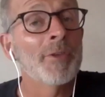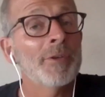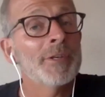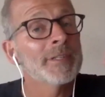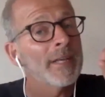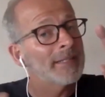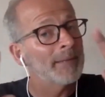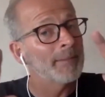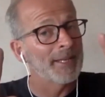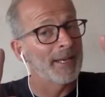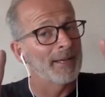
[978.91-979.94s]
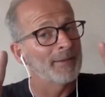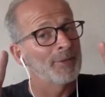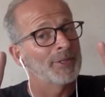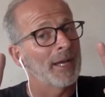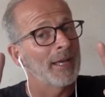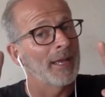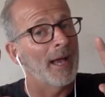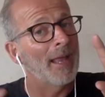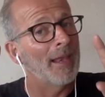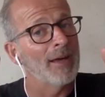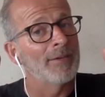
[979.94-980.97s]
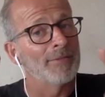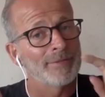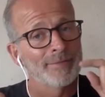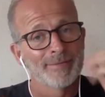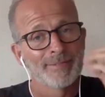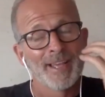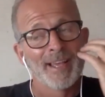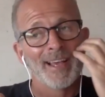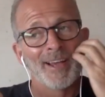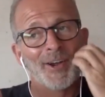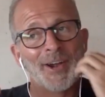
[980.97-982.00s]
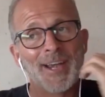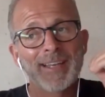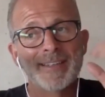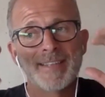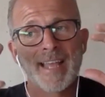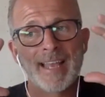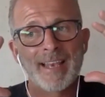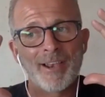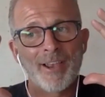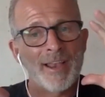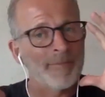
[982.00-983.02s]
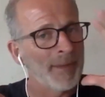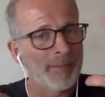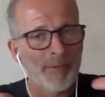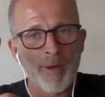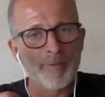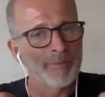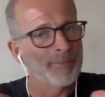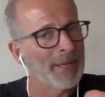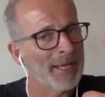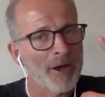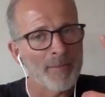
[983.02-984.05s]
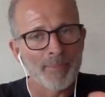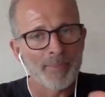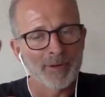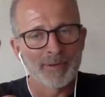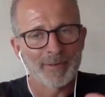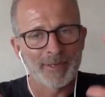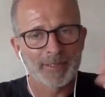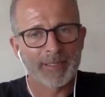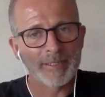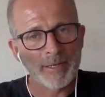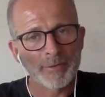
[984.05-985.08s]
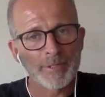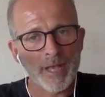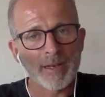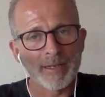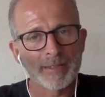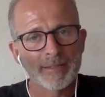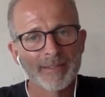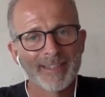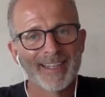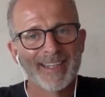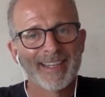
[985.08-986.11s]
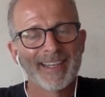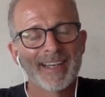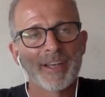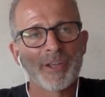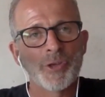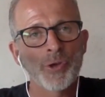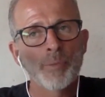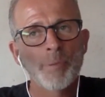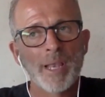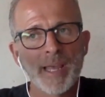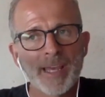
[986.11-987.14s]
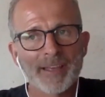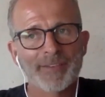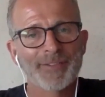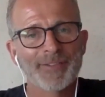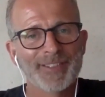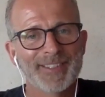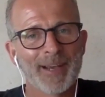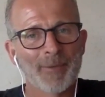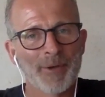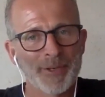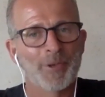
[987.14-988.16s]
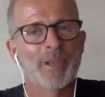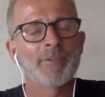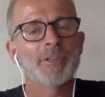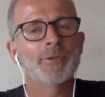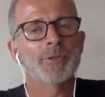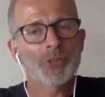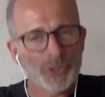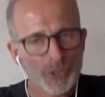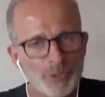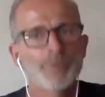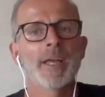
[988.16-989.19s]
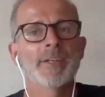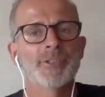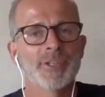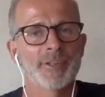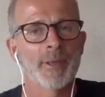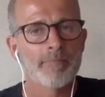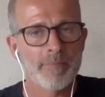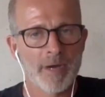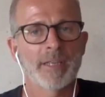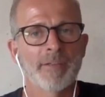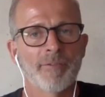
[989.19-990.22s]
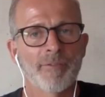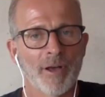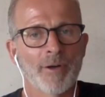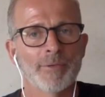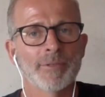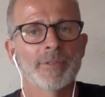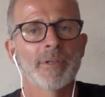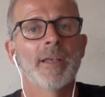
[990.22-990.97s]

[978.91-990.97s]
You just said something there, which I love, right? And a lot of people won't pick up because it's so subtle. You believe that when you're living your true nature, that money flows.